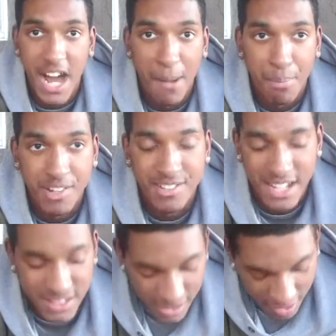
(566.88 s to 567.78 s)
I
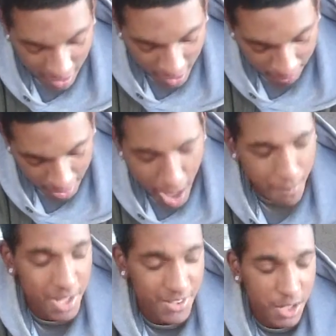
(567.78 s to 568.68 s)
appreciate the um,
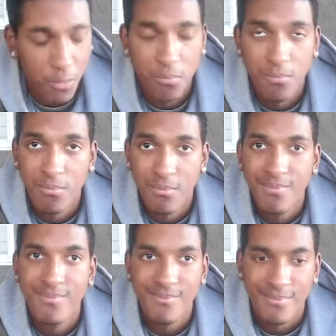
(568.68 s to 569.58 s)
comment though.
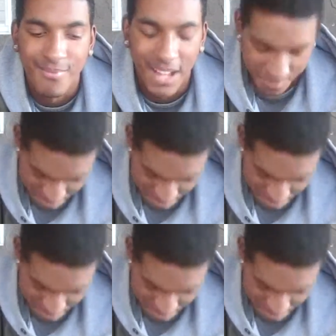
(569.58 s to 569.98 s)
That's